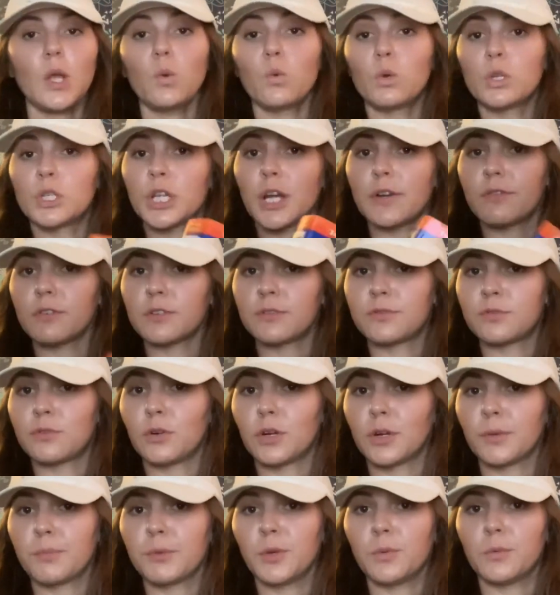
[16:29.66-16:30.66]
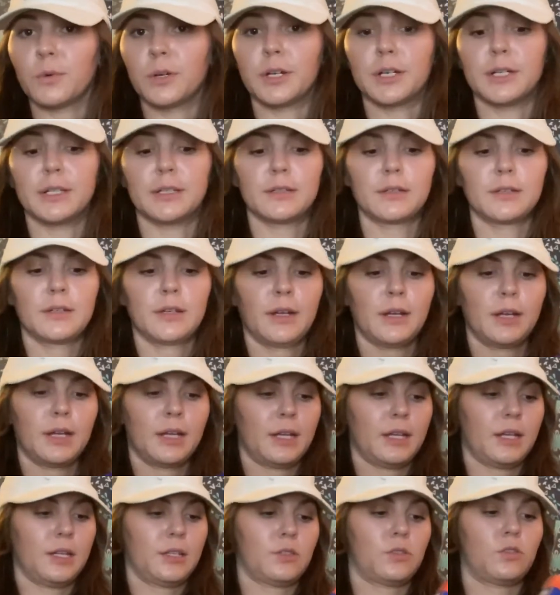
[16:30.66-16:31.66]
whichever form you want
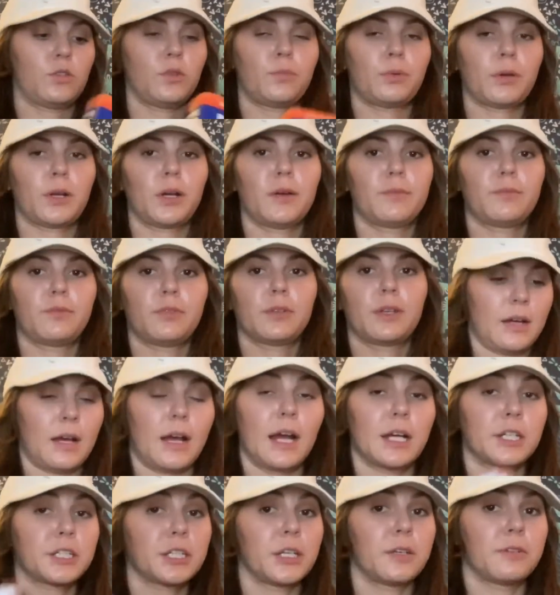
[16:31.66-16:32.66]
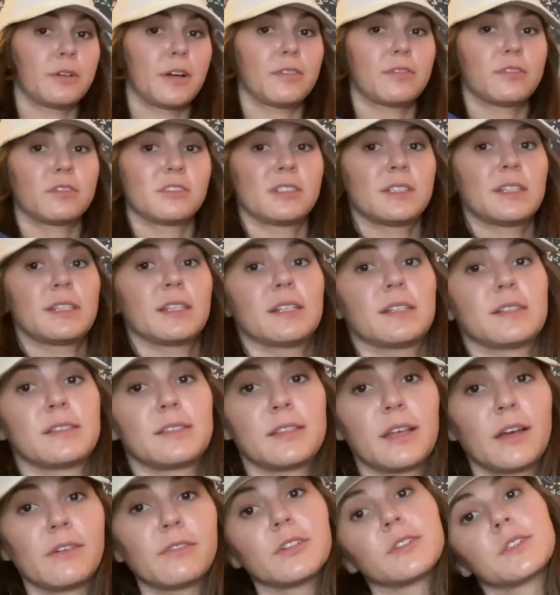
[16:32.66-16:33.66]
is super helpful. I actually referenced this
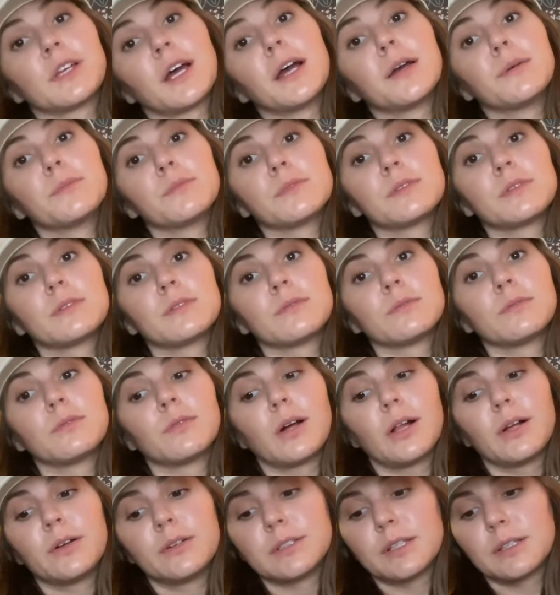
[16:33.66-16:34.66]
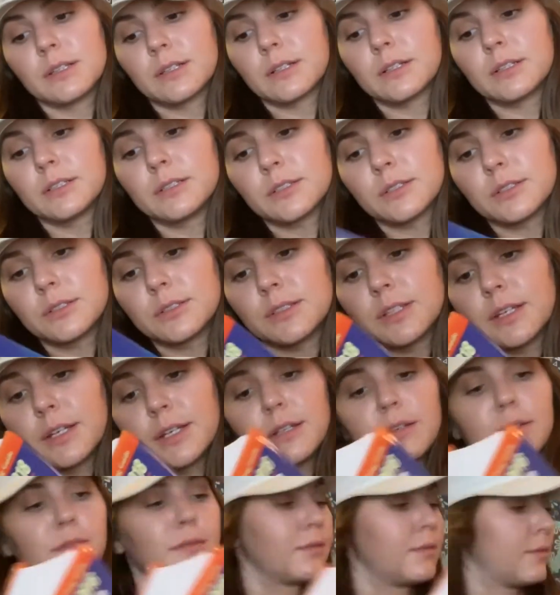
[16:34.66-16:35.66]
several times while I was at the clinical
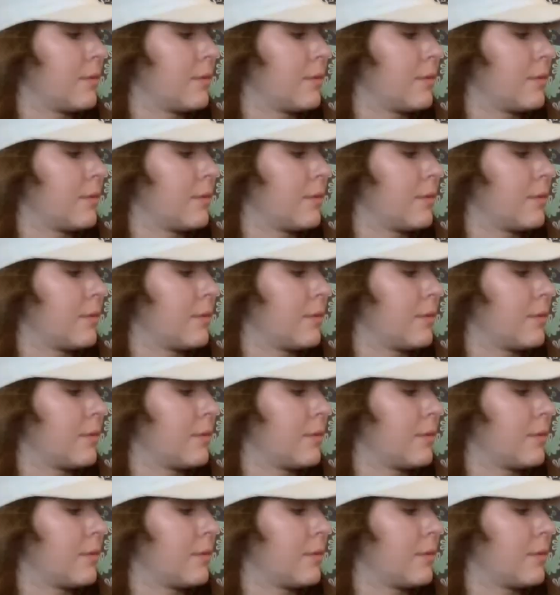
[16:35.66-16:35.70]
site.